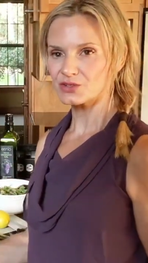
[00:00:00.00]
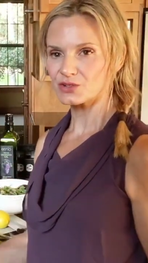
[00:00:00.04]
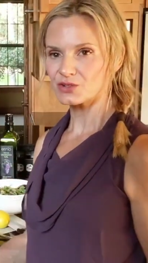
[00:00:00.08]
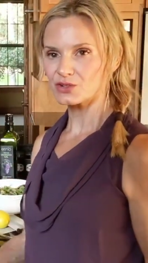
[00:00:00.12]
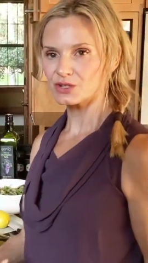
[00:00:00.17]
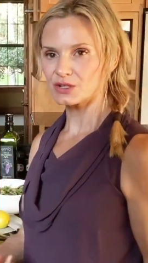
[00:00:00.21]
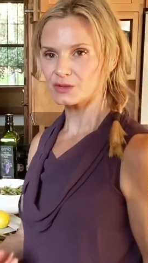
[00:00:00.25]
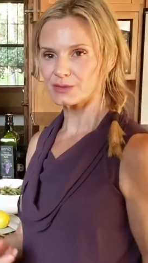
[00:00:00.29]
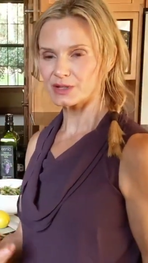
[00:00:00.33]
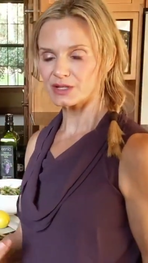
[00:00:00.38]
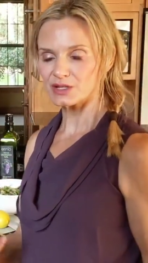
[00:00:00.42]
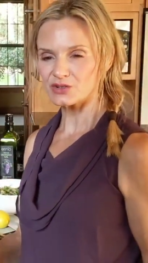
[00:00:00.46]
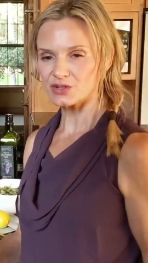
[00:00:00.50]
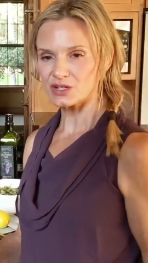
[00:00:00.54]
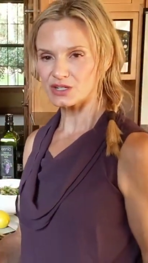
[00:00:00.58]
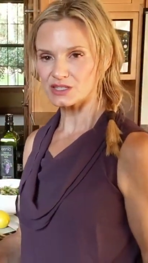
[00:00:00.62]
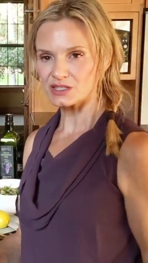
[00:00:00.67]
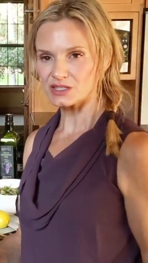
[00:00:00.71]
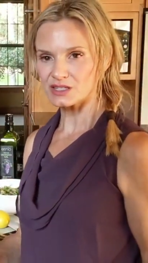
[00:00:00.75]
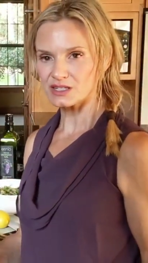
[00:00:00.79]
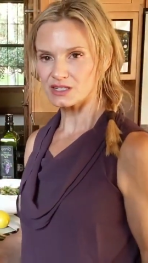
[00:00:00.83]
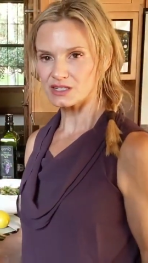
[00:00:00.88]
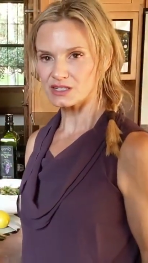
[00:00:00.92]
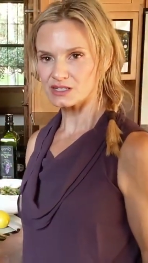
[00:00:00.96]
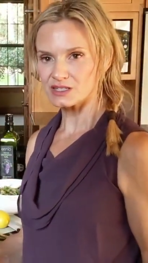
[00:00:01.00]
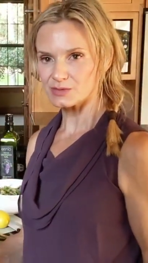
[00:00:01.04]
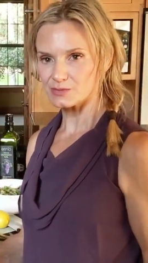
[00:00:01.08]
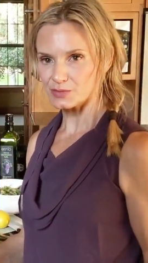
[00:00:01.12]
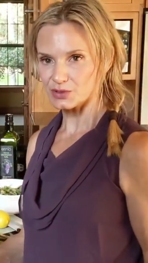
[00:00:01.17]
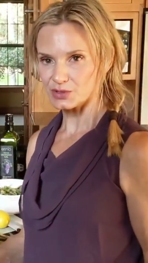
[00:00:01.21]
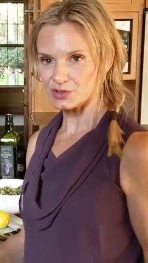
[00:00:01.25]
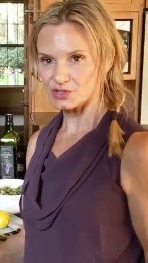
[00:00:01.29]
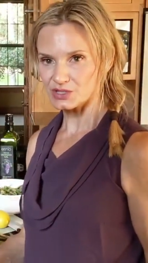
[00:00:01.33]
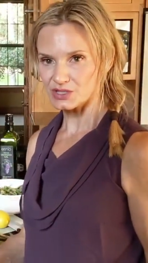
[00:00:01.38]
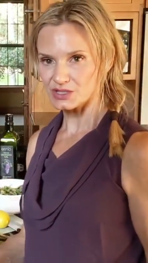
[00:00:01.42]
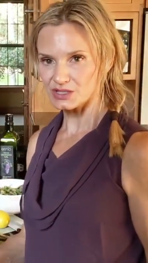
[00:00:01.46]
creamy dressings
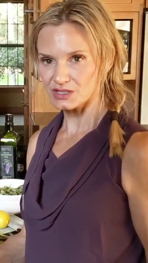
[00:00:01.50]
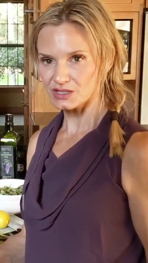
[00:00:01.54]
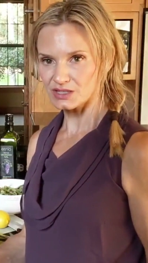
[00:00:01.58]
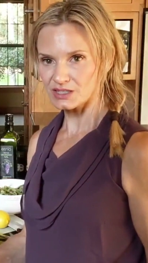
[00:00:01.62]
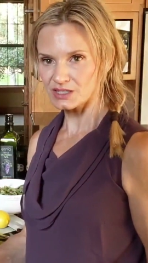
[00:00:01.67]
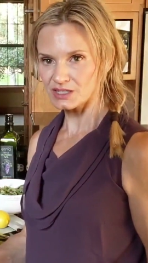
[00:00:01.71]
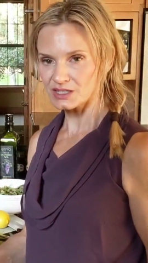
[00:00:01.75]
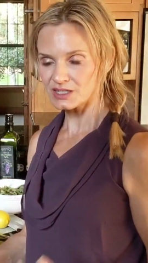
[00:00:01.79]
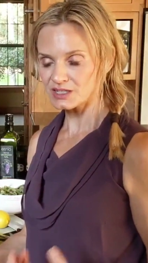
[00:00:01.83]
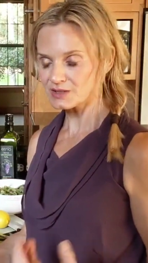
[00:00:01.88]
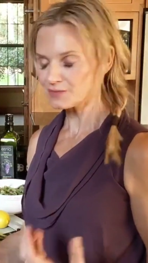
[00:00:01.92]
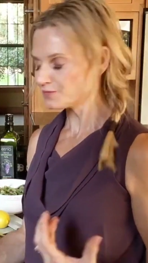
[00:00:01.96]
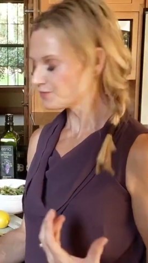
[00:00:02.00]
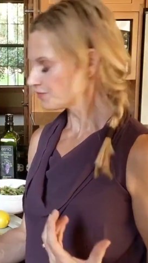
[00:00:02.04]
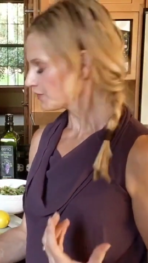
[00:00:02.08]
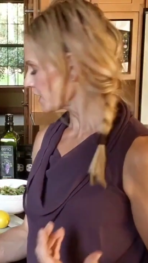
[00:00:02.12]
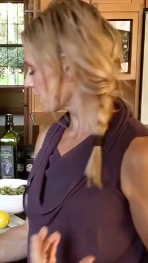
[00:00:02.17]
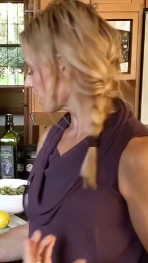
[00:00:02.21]
personally.